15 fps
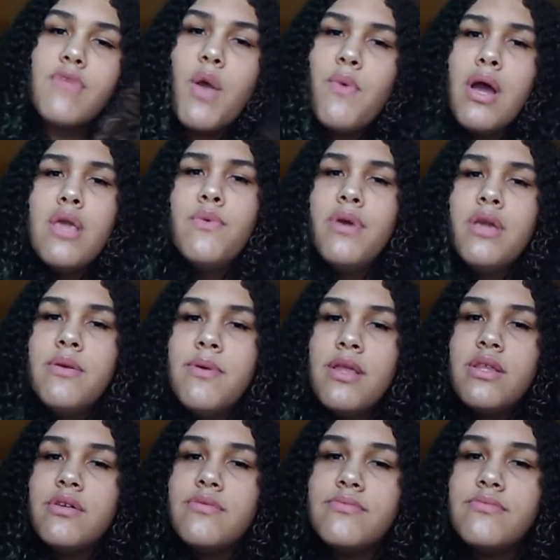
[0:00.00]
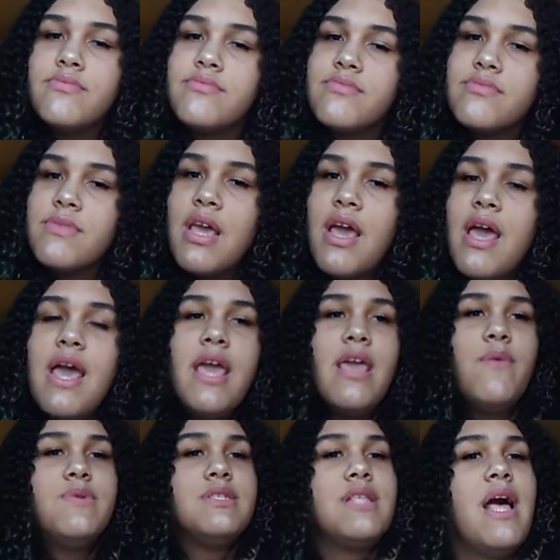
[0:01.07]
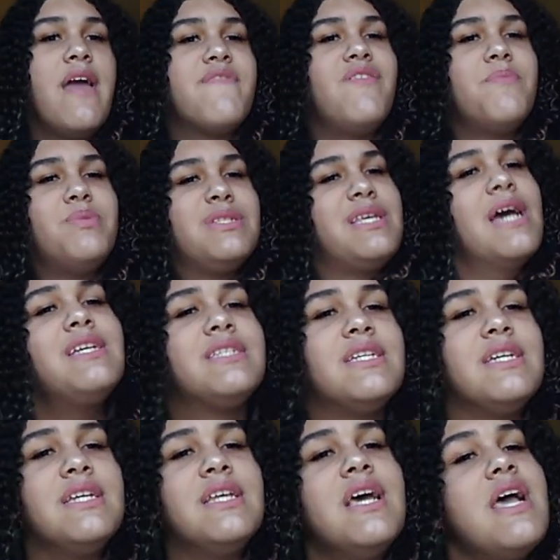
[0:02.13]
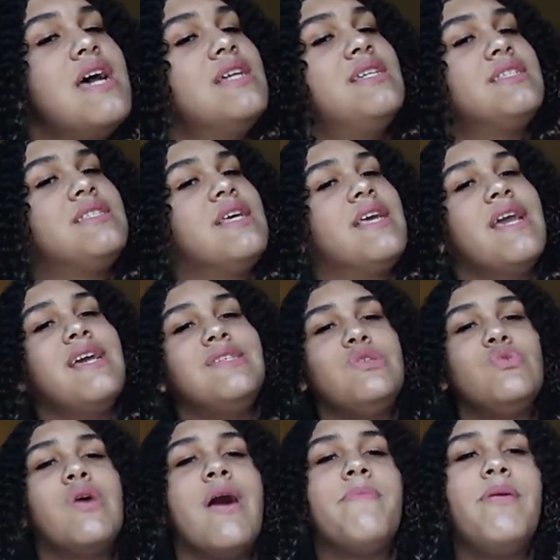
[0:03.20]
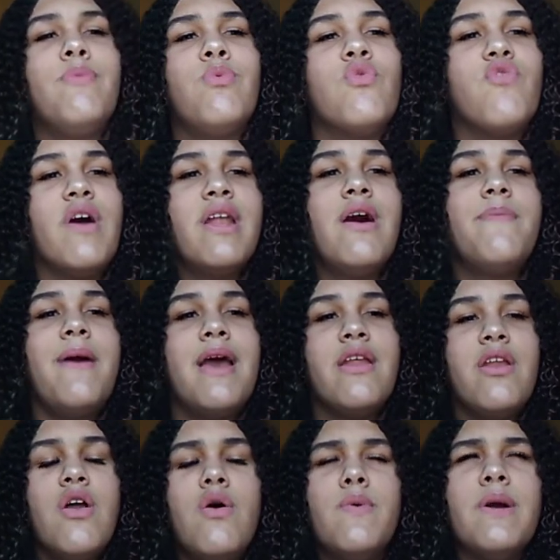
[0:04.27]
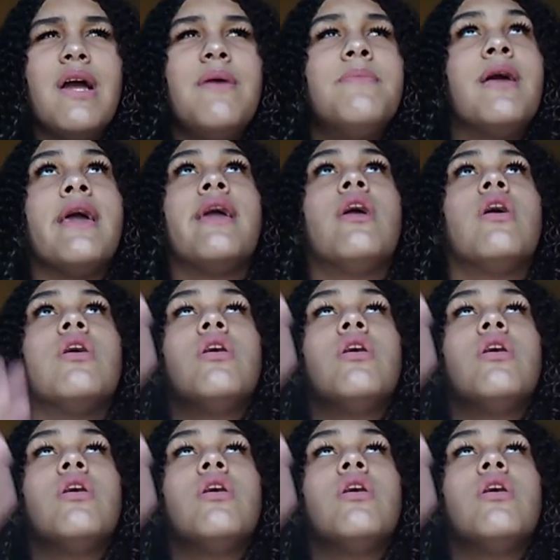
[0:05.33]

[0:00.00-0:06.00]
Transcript: Why you with your brother?" He was like, "For protection, just in case you got people run up out of nowhere." I'm like,